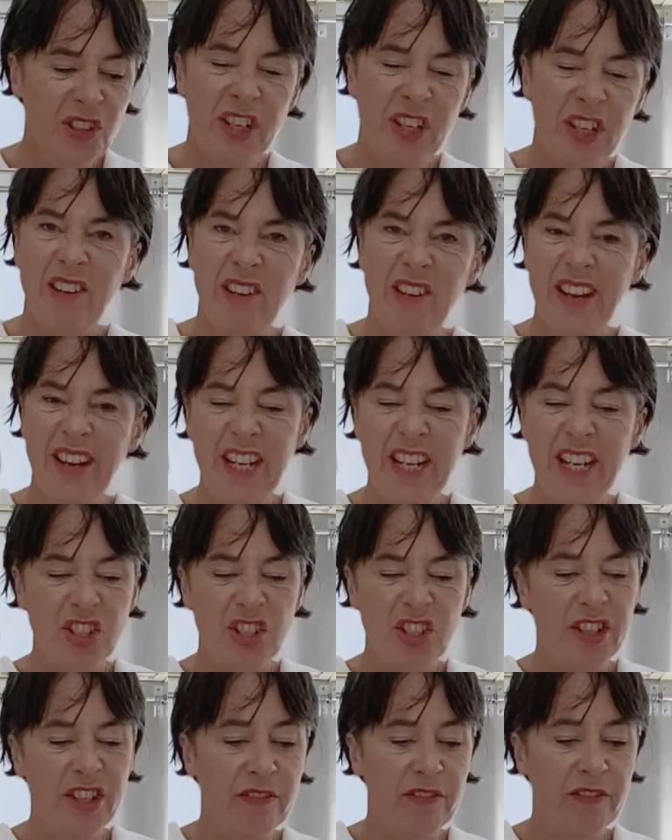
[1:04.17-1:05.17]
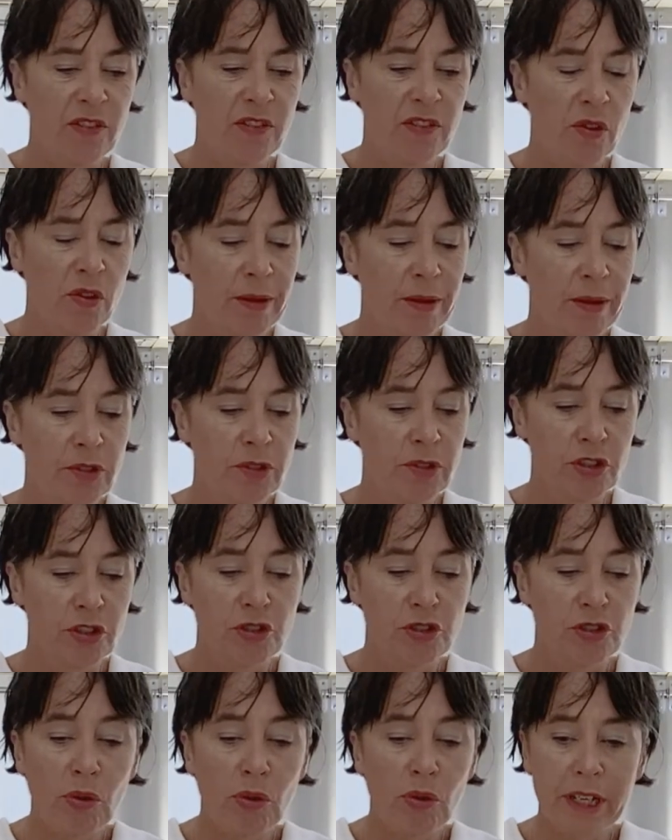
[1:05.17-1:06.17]
not enough energy for them to
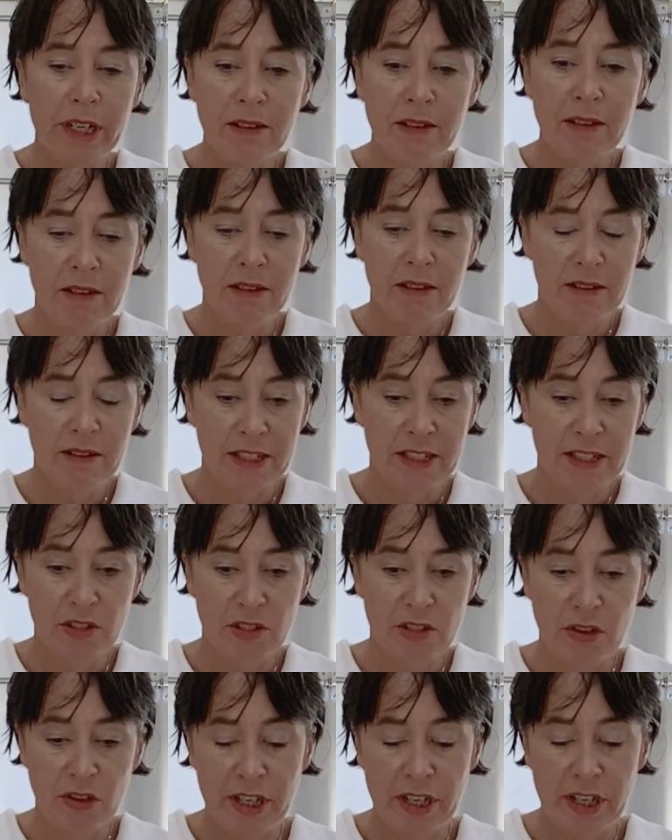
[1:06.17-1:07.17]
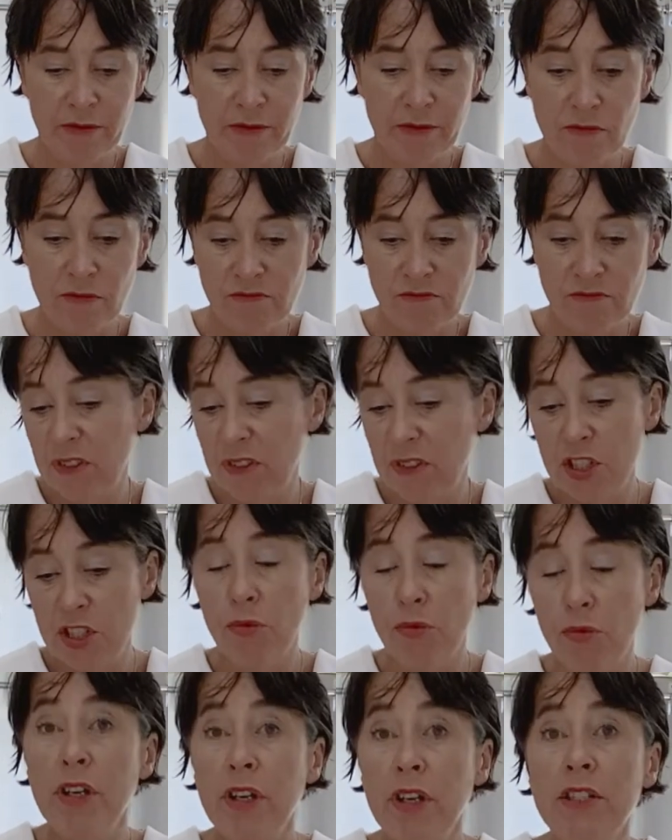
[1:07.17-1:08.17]
join, there's no
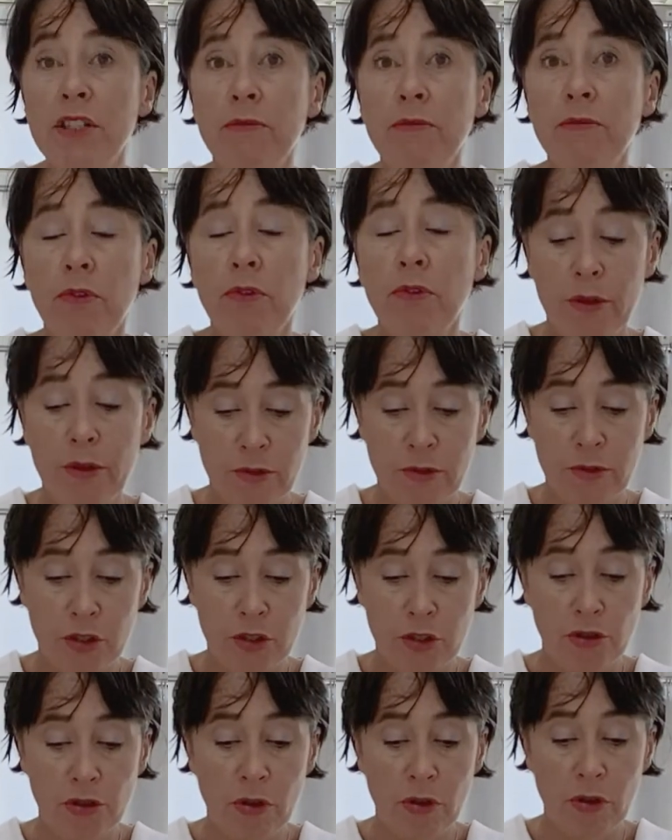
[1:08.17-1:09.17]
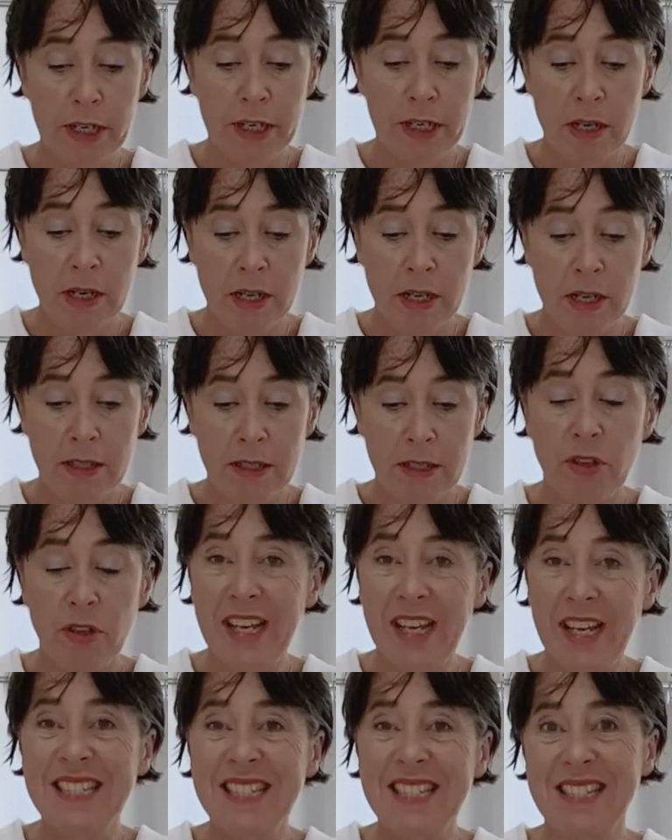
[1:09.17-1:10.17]
reason for them to join, so
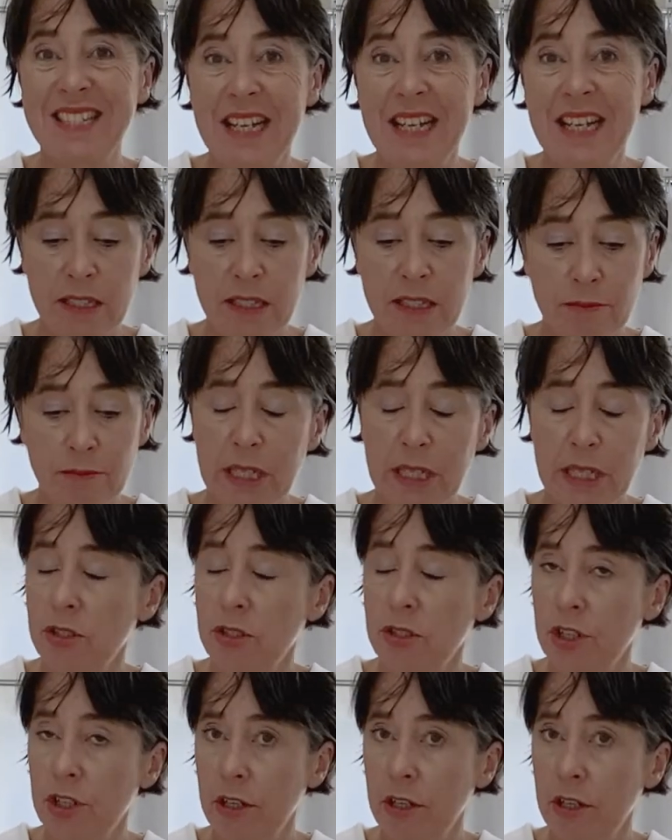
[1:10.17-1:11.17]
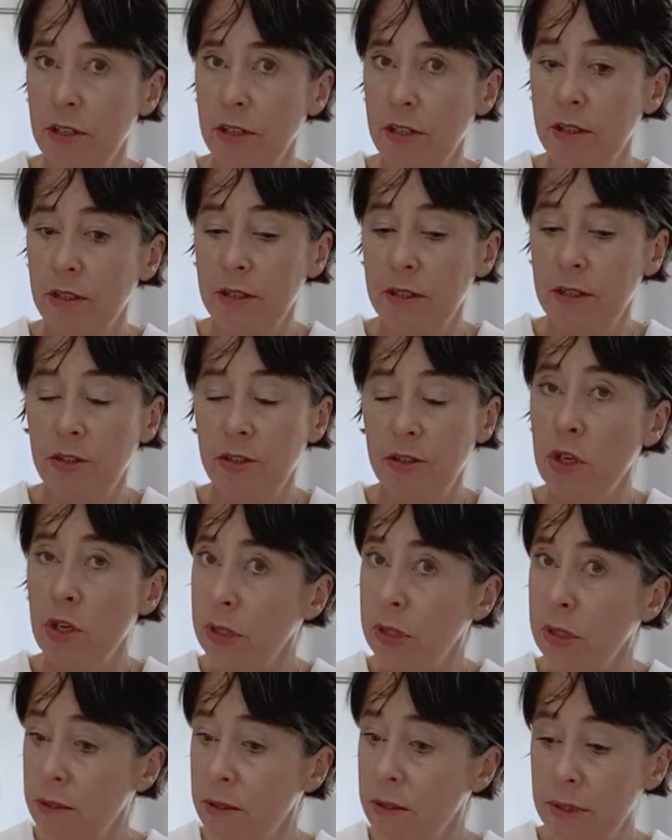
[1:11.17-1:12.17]
they stay as a mixture. You know
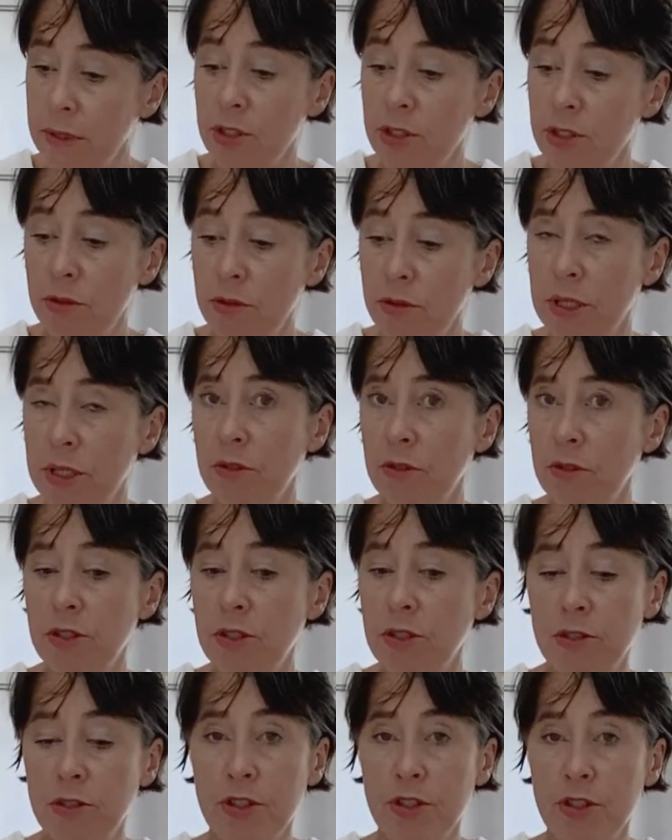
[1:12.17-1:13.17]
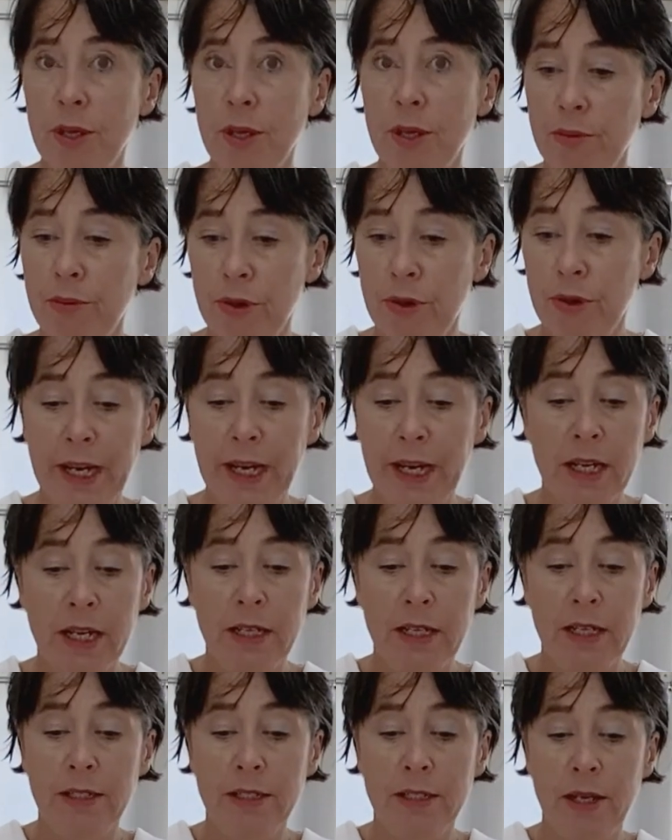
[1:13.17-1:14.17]
it's a mixture because you can separate
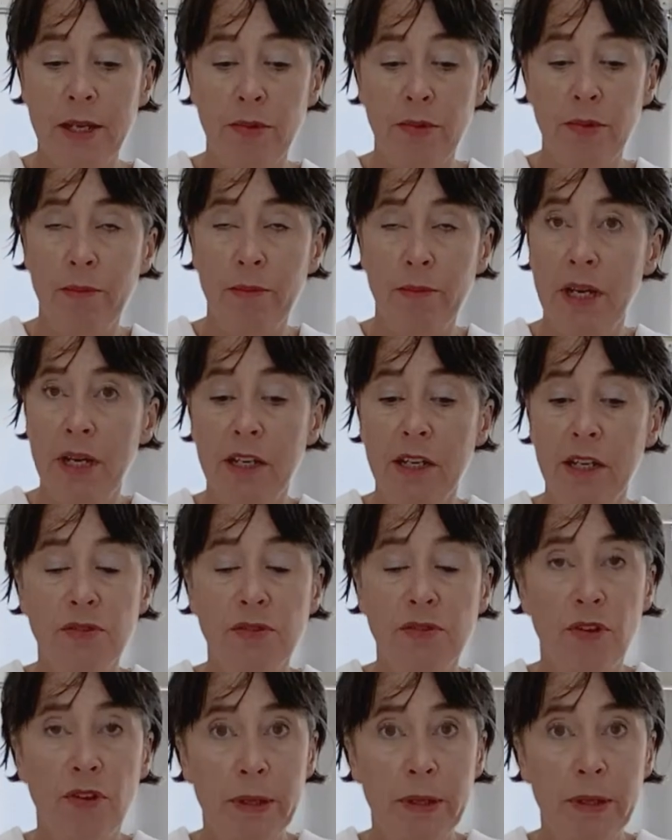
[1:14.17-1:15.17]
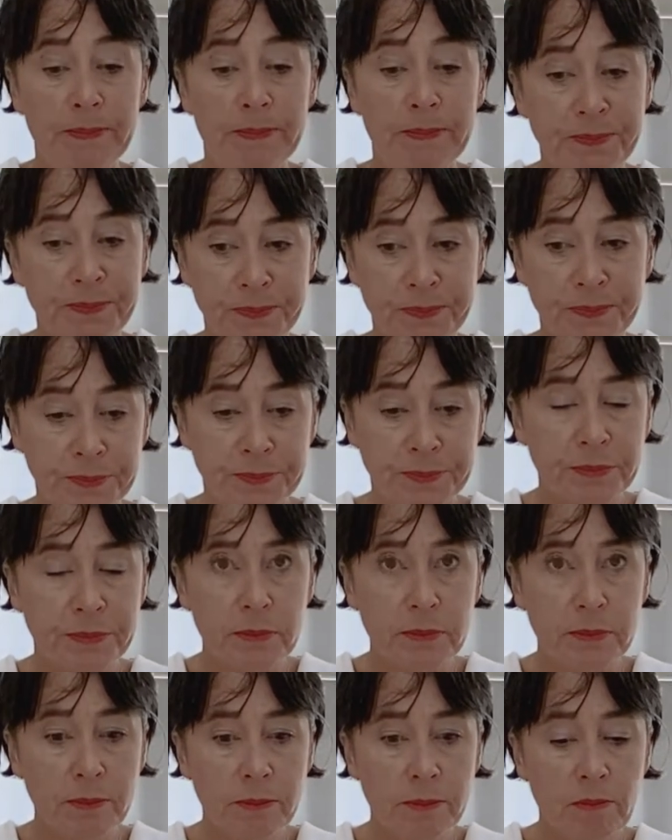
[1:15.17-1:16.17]
separate parts from
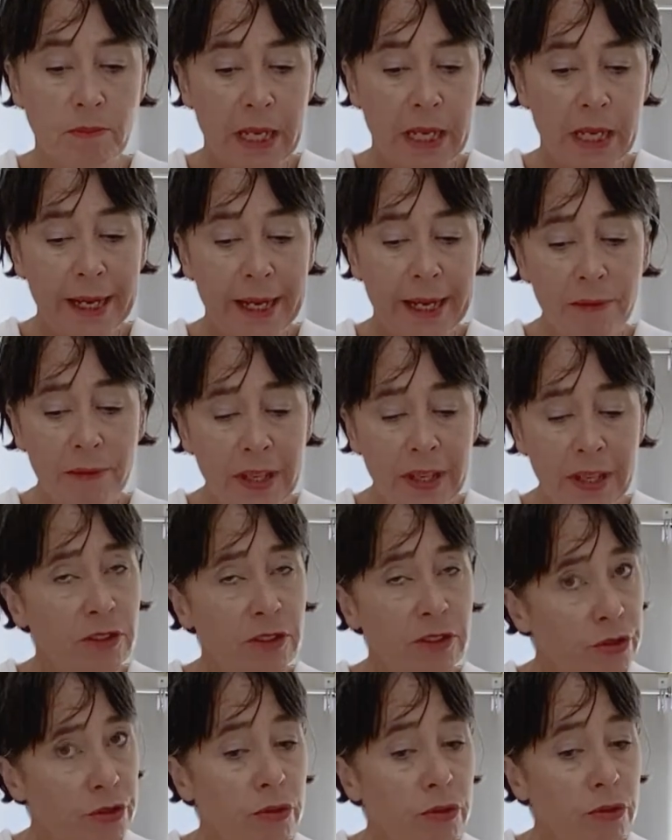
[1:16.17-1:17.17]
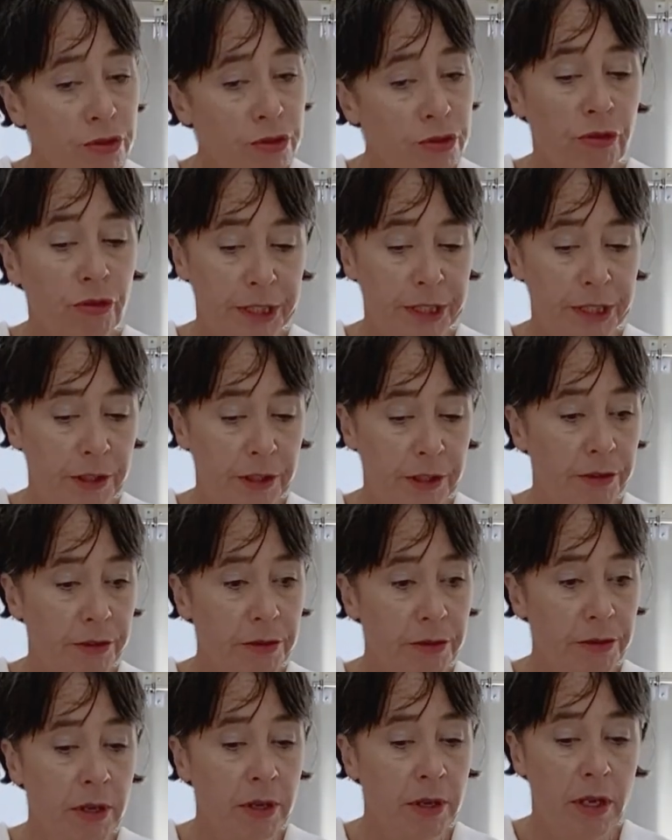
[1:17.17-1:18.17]
it. If they do join though,